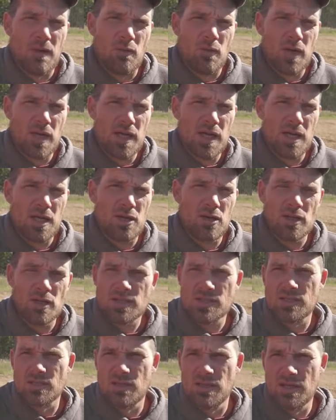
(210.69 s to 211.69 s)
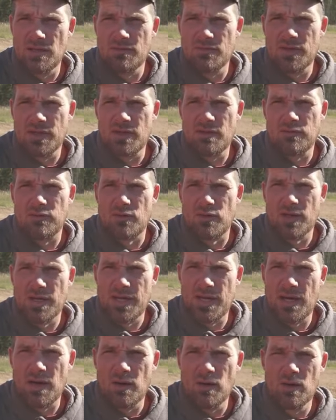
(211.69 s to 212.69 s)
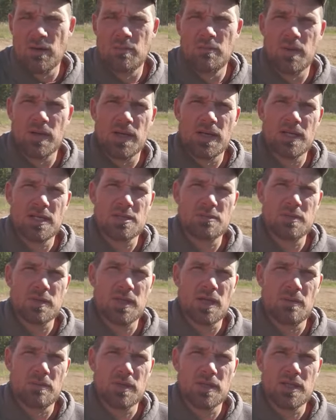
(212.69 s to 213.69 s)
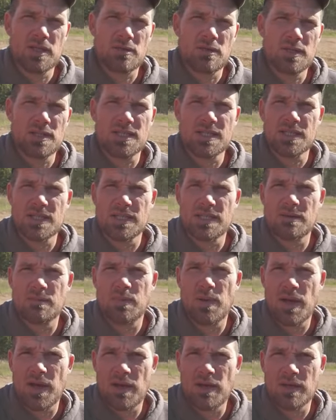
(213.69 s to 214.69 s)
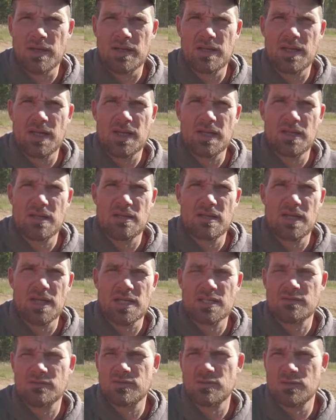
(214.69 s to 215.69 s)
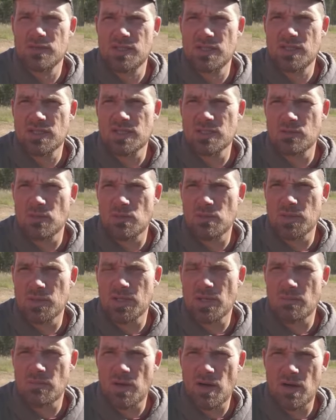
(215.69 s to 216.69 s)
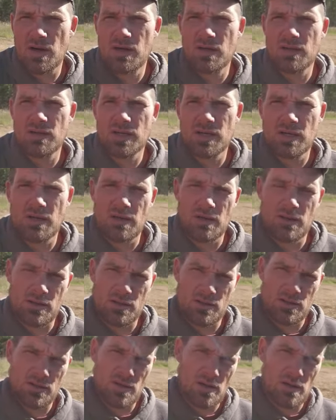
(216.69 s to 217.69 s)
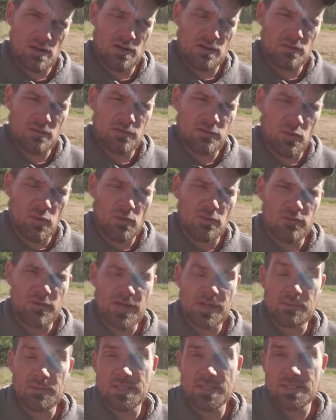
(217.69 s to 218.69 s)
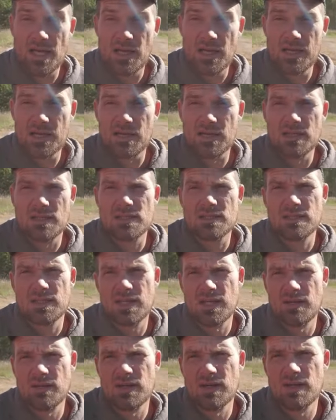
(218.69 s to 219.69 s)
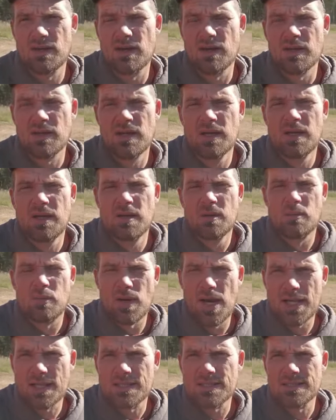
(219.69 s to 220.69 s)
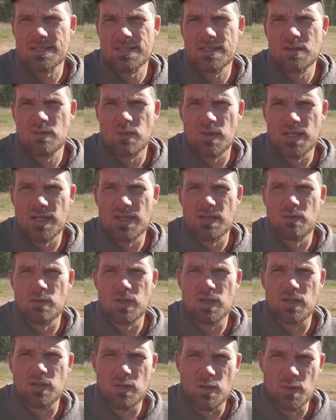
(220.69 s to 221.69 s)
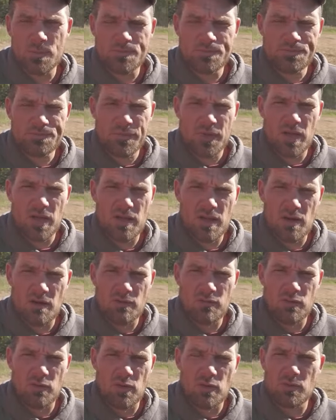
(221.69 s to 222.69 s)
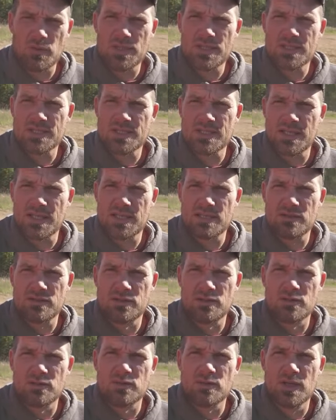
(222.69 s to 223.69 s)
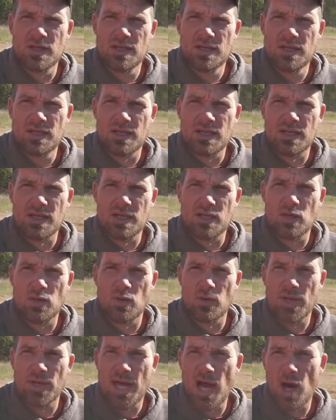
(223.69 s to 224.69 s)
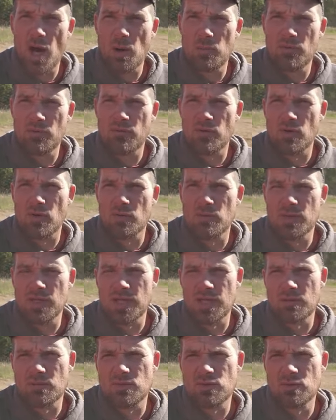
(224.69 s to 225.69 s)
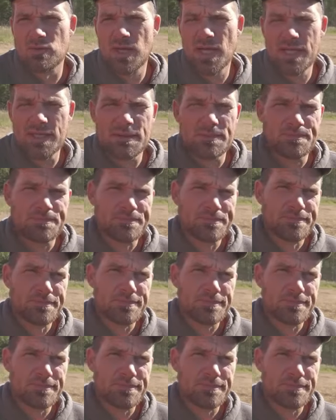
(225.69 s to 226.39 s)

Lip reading: We could still live there for now, but it is becoming increasingly apparent that in the next few years it will become harder and harder and harder for families like ours to carry on practicing the way that we do. And therefore we decided to go now before it became too late.